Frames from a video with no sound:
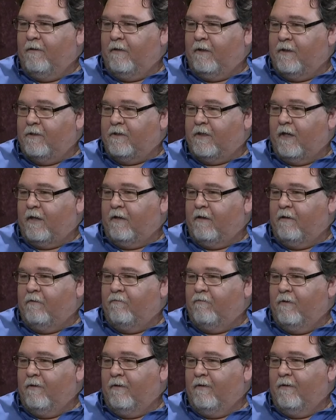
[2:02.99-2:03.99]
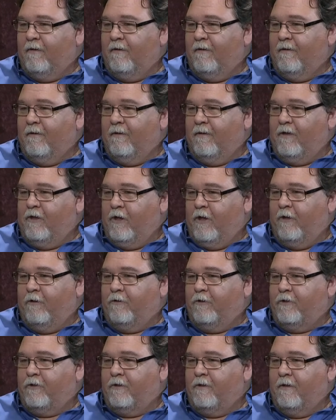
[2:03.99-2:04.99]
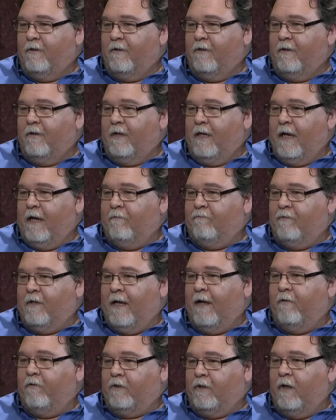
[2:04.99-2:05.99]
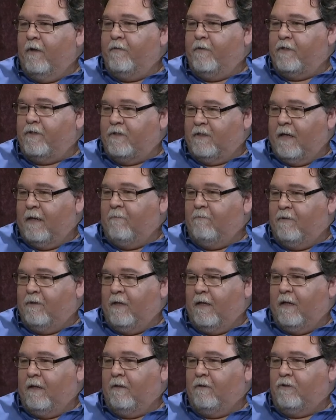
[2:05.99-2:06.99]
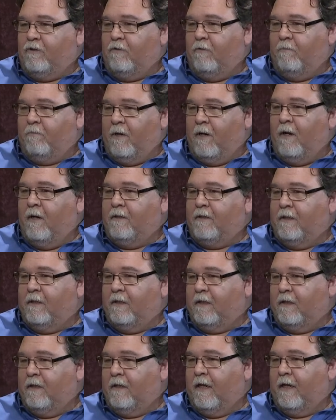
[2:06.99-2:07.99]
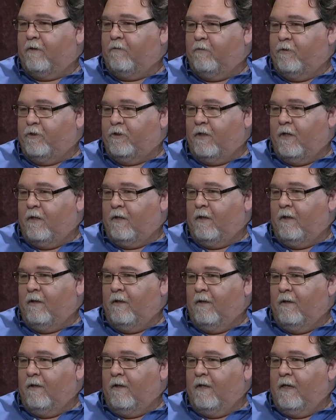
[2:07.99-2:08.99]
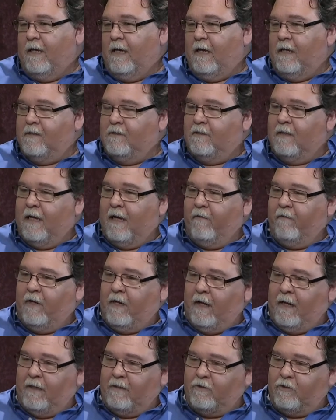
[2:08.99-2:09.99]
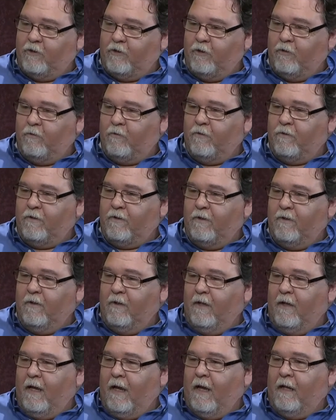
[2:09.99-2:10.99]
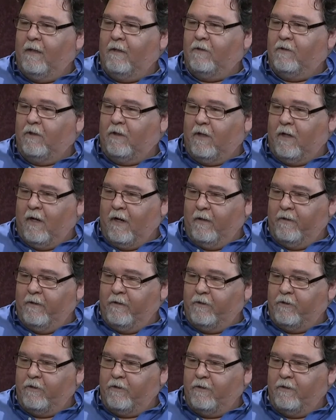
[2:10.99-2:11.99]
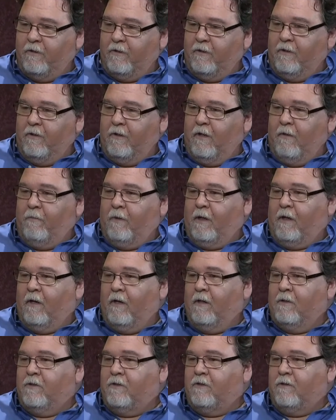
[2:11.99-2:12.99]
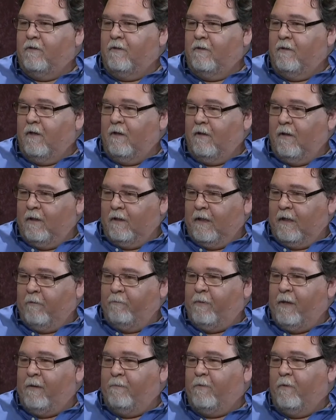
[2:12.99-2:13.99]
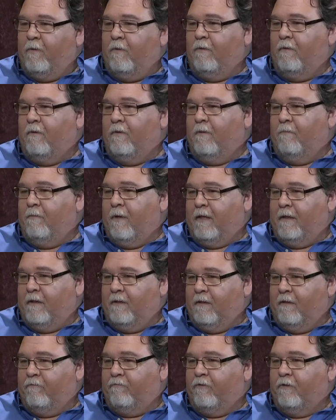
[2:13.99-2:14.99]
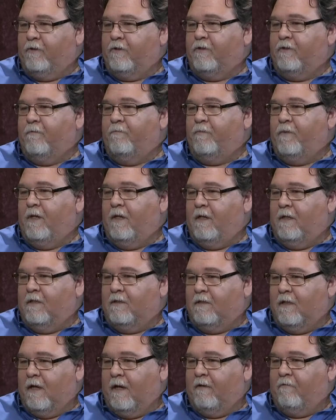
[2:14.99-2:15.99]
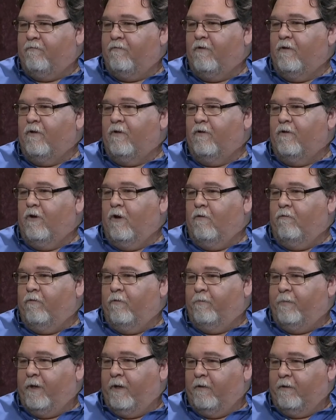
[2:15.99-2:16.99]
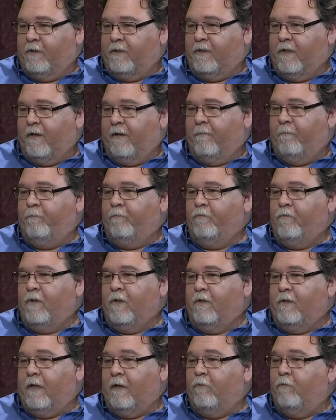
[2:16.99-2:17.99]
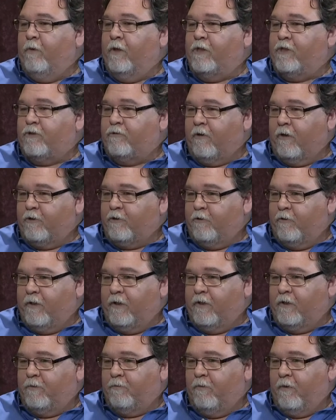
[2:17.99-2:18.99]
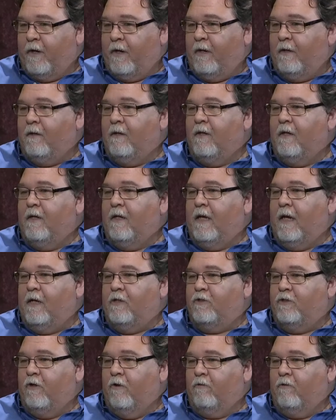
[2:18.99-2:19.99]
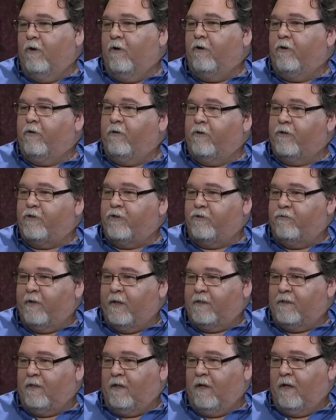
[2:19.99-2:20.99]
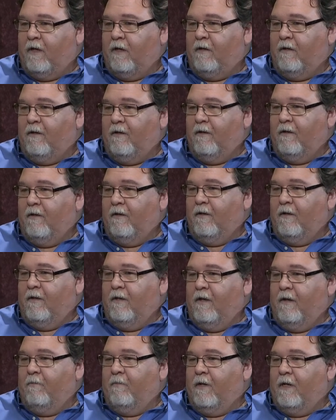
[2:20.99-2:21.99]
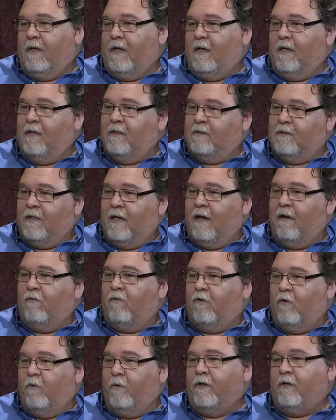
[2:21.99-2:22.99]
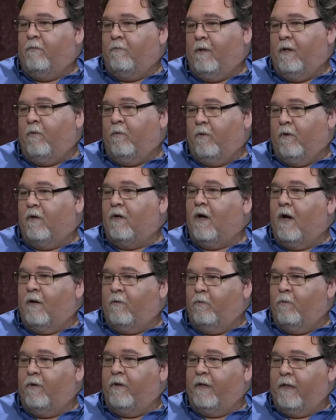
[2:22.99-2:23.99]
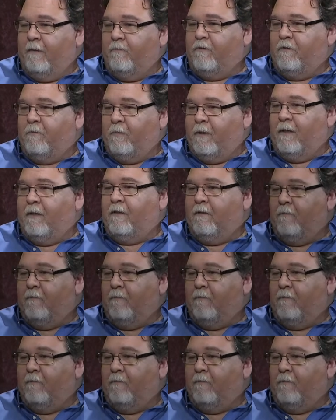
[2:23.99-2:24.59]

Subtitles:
consecutive years, have now done the same thing to bond and connect with Johnny. He is now an A student heading to college because a lot of people made a difference in his life over a period of time. They restructured his brain. He's no longer a stressed kid, but he is now going to be where God wanted him to be in the